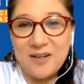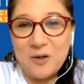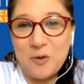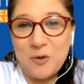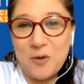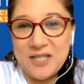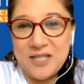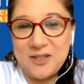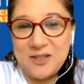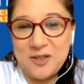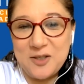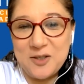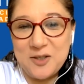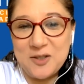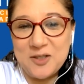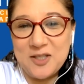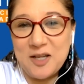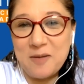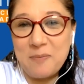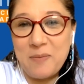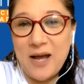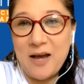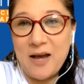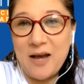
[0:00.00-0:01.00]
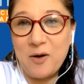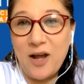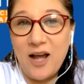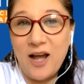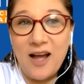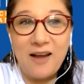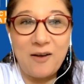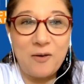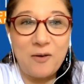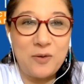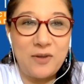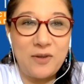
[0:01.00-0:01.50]
questions about
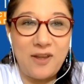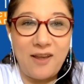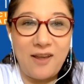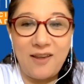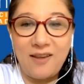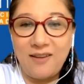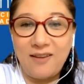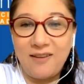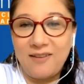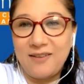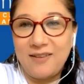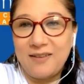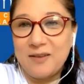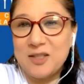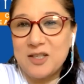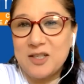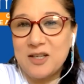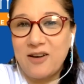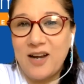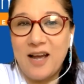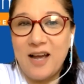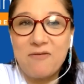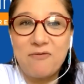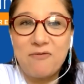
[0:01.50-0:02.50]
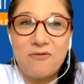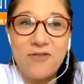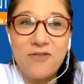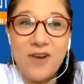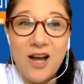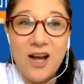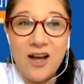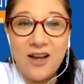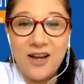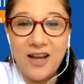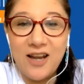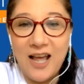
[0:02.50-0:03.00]
how they have
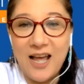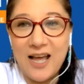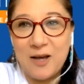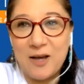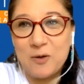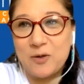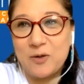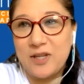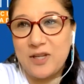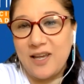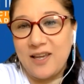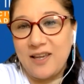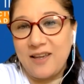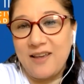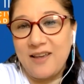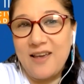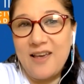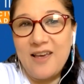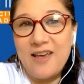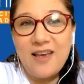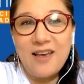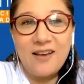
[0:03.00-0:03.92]
fun, how they